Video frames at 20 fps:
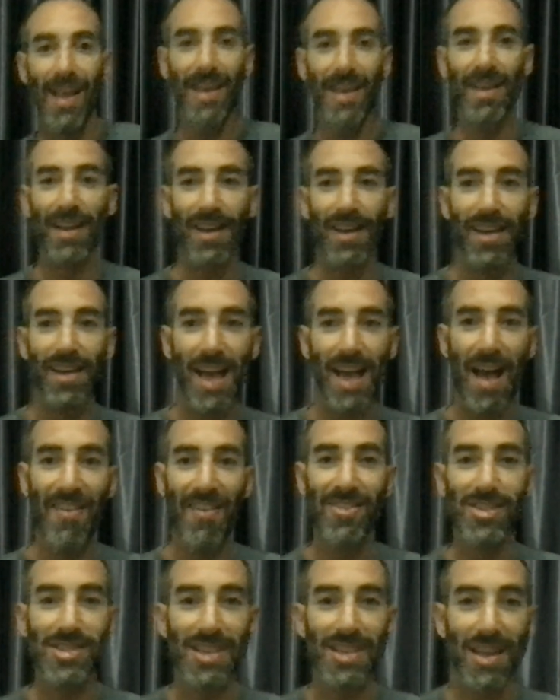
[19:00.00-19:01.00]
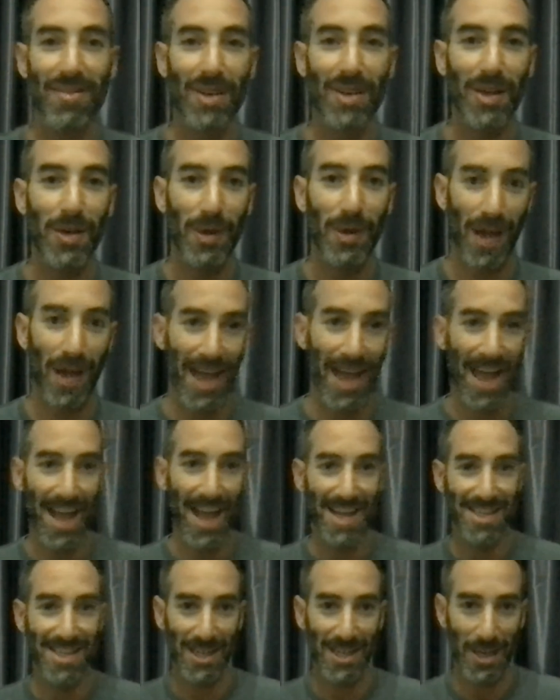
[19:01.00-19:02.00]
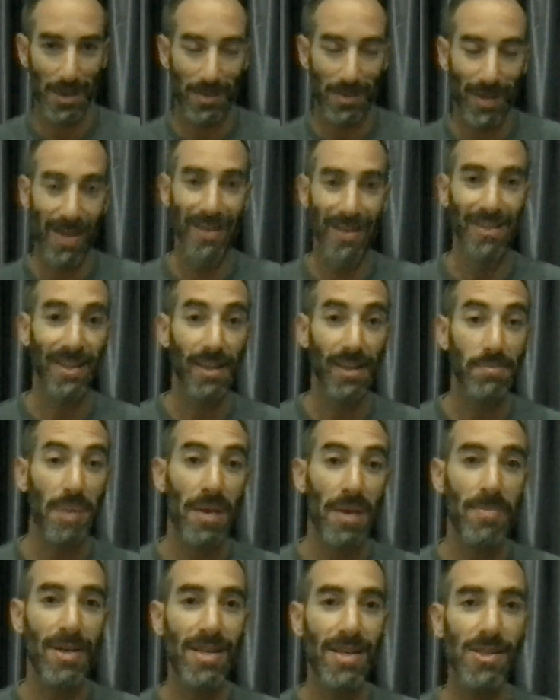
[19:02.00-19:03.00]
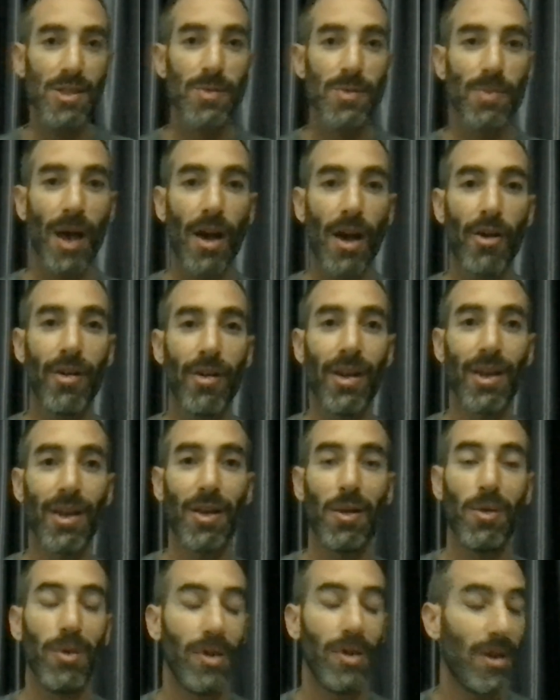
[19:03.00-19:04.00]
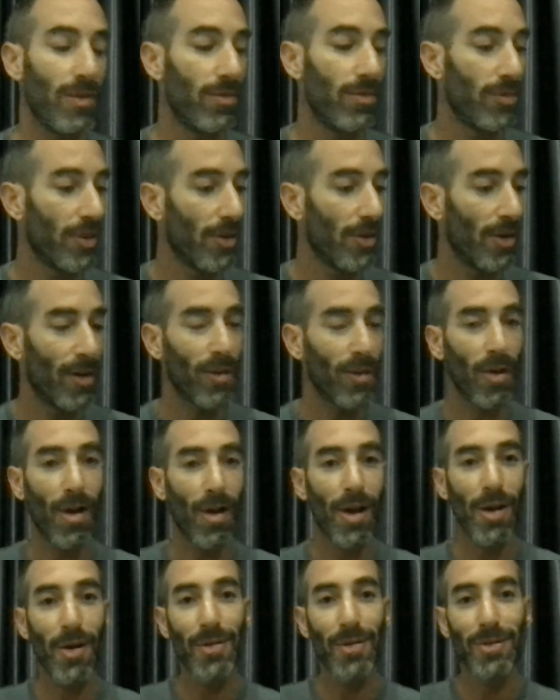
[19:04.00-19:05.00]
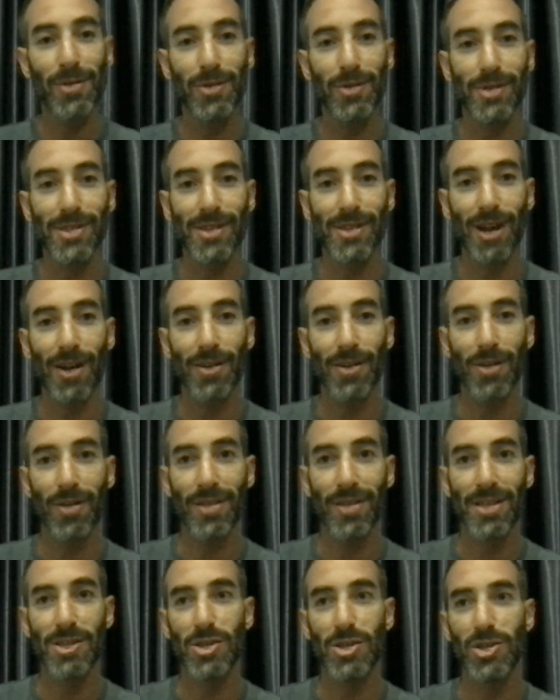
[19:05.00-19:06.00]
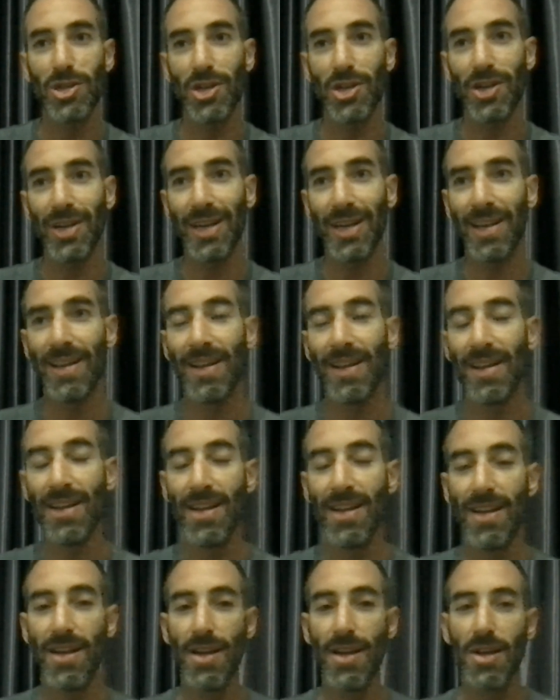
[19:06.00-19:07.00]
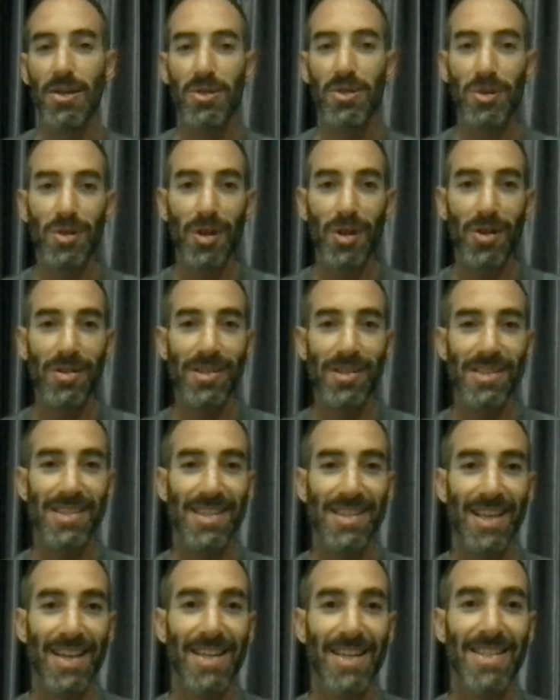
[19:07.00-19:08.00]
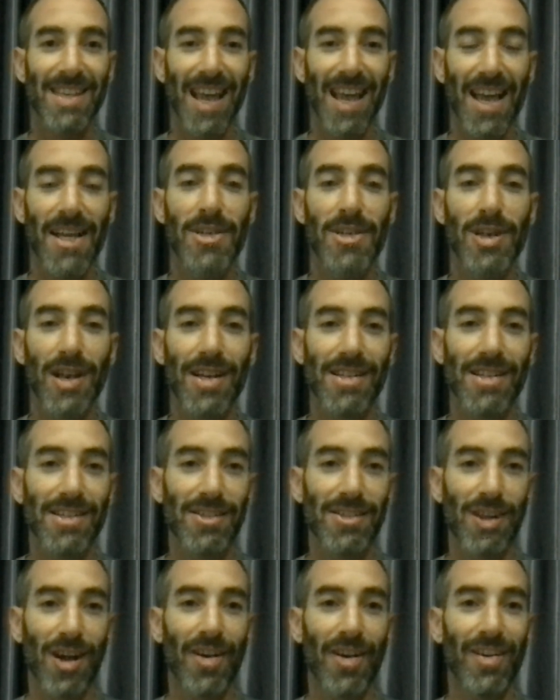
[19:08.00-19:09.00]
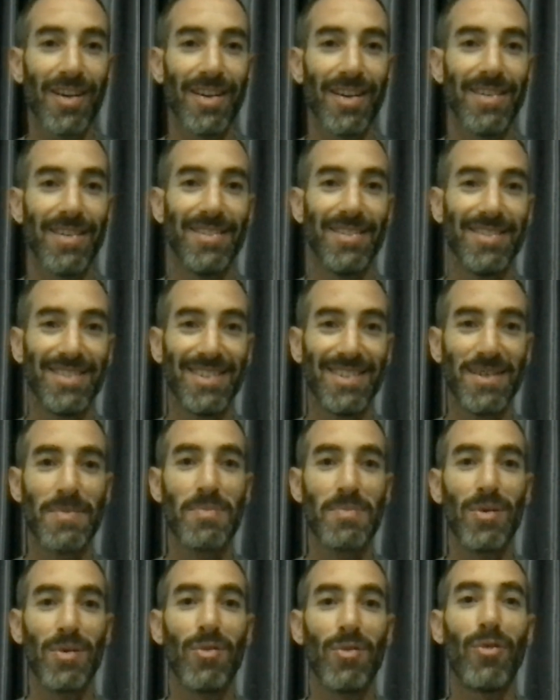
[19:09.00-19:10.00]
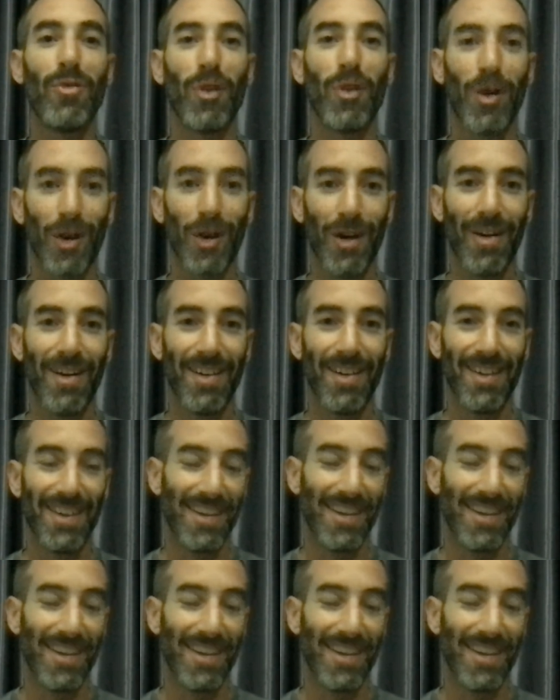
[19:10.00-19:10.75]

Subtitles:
like I'm just giving you a heads up and maybe inspiring you, if you are going on to start on this journey, to notice that it actually started before